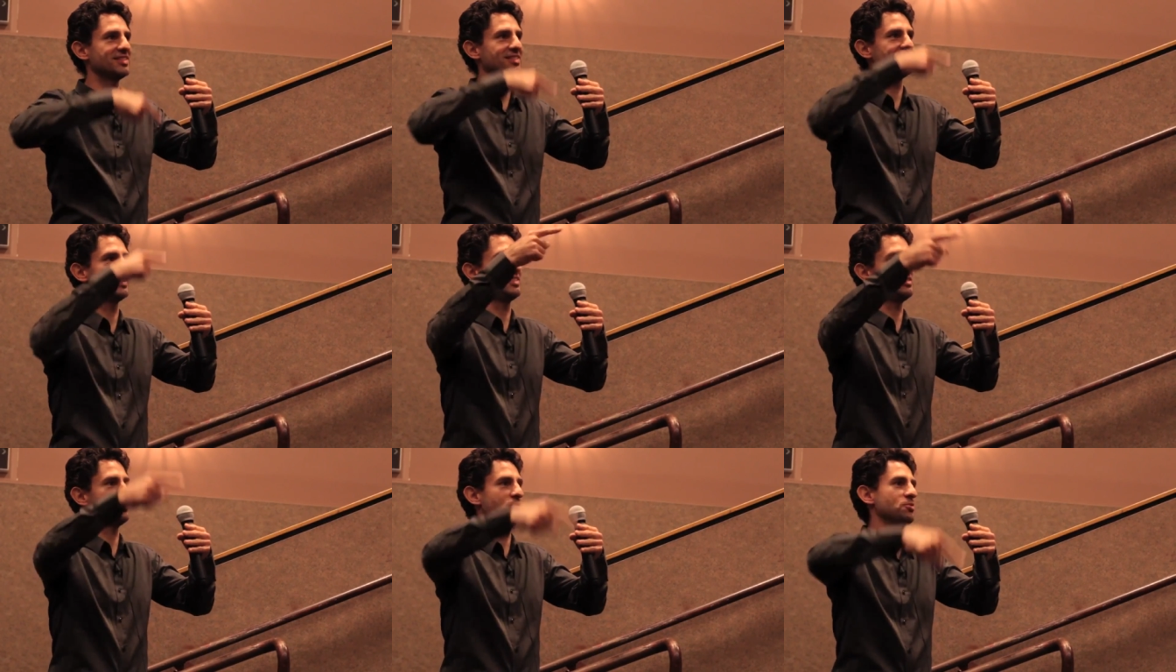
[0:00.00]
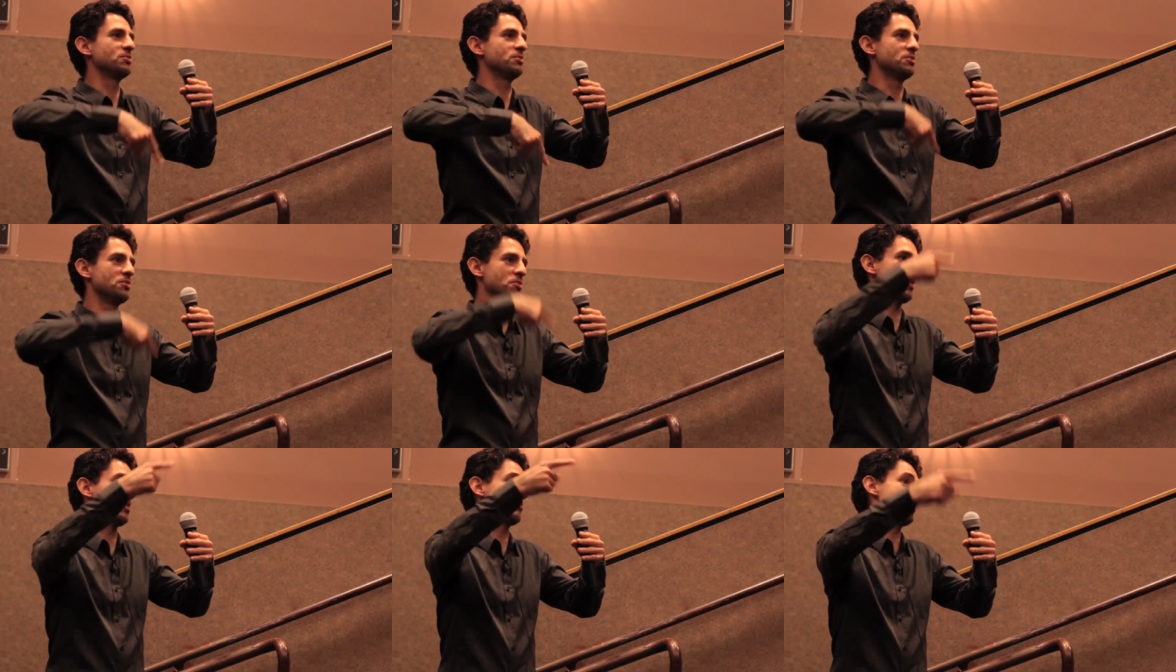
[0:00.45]
And you
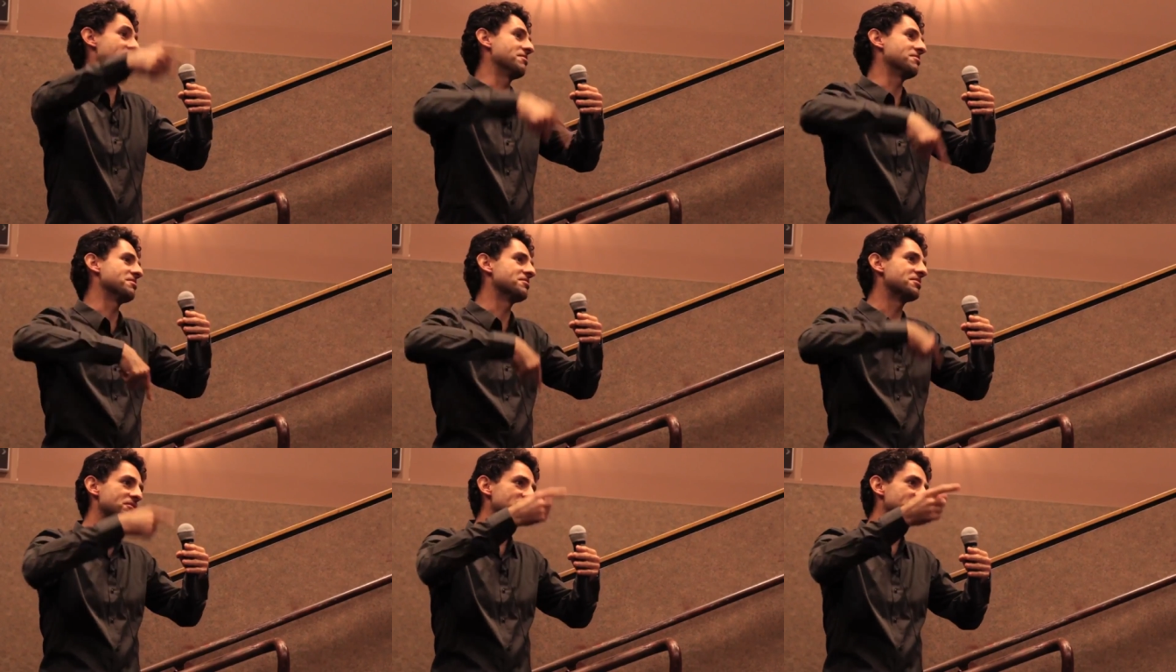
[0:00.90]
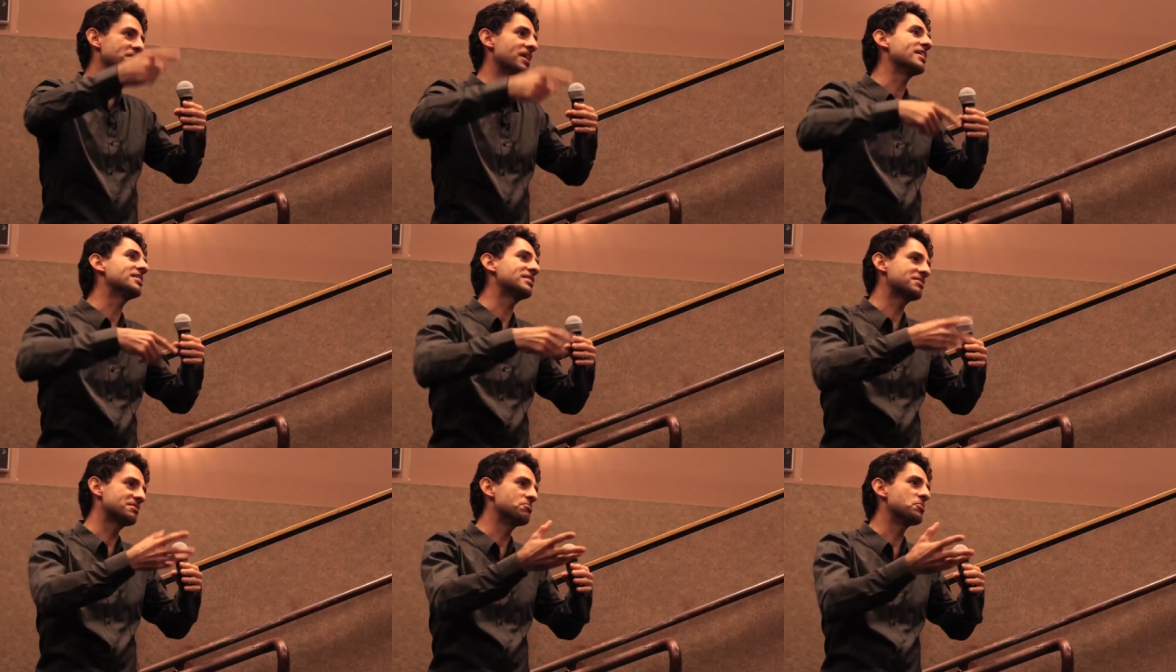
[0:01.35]
could go around. So
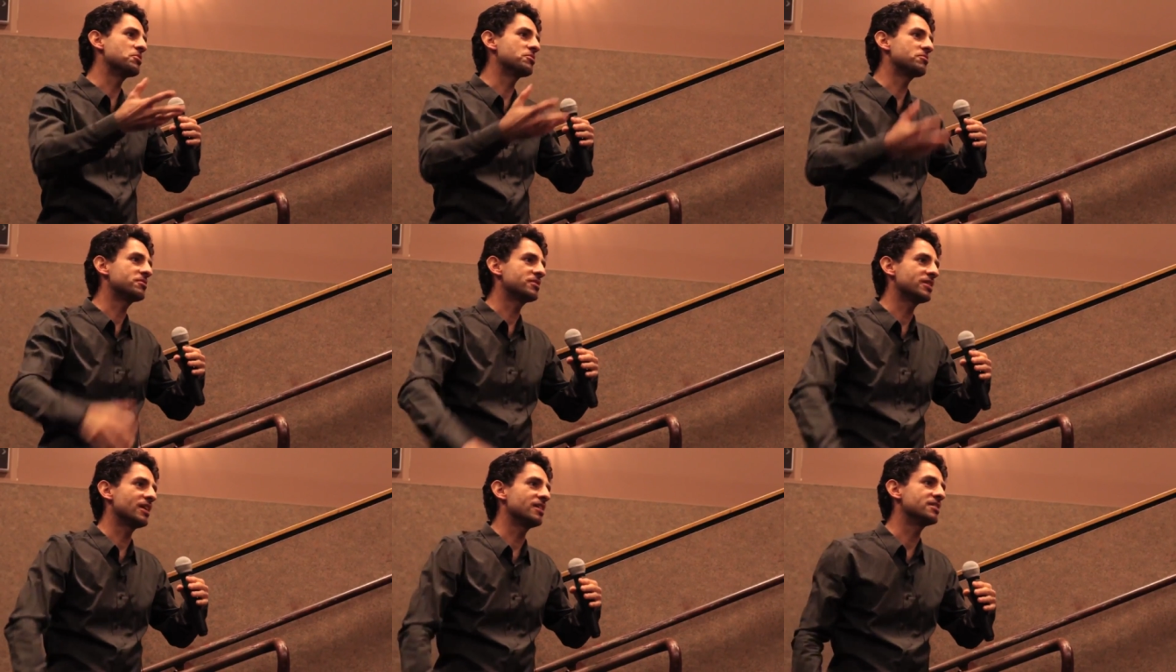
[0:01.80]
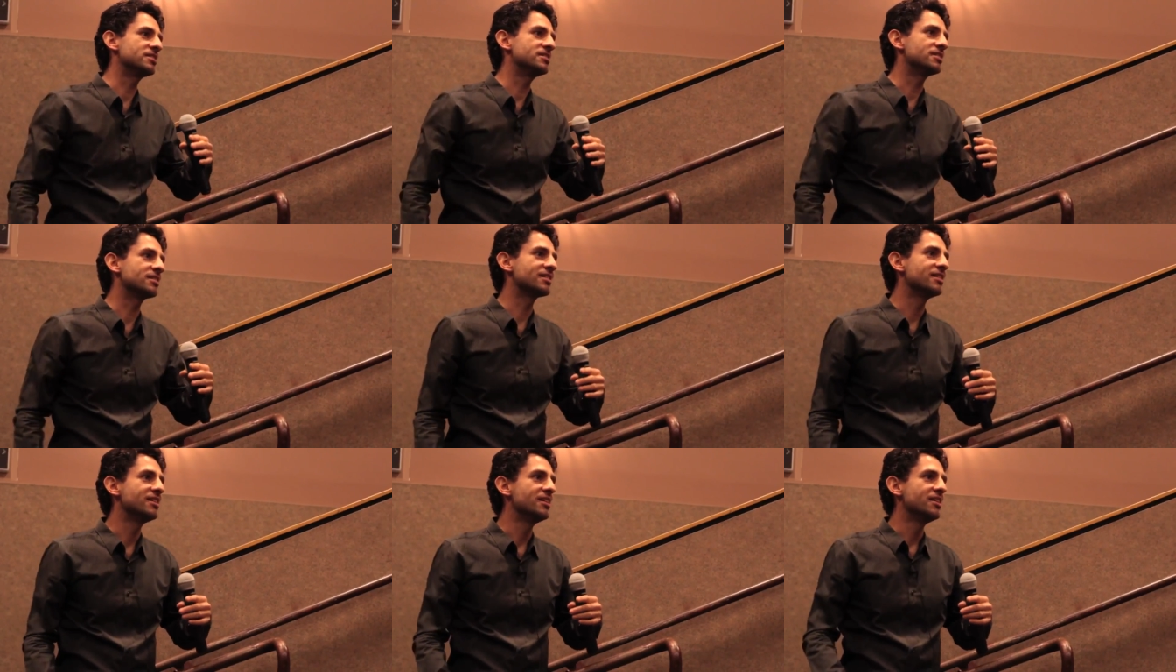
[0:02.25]
that's more
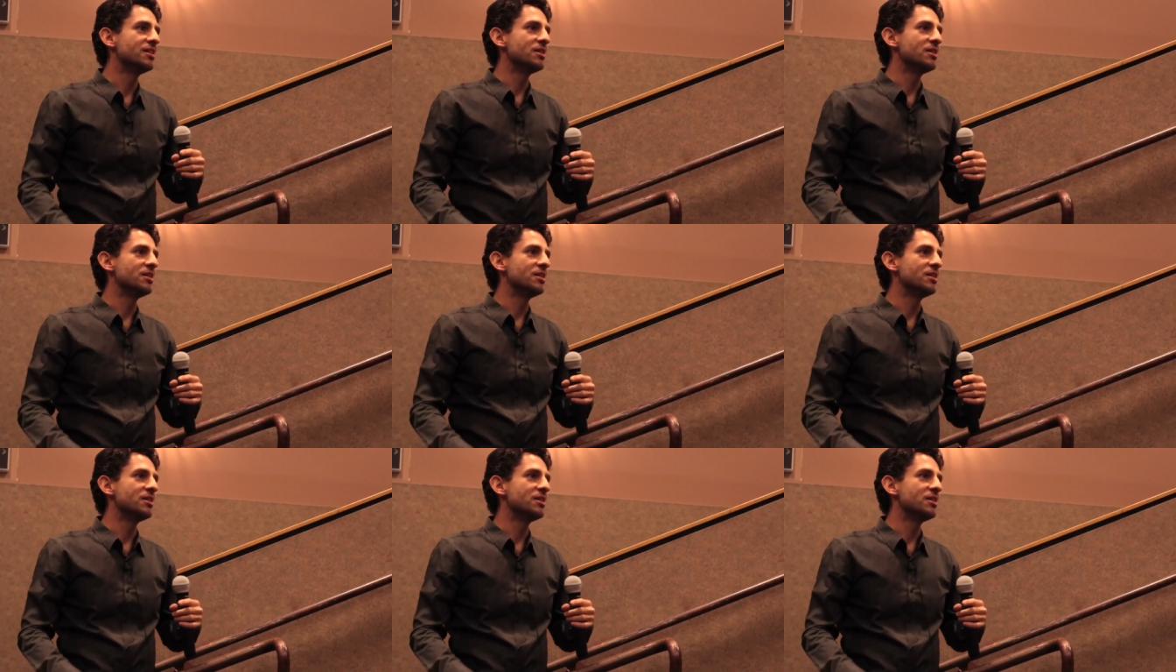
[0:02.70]
realistic.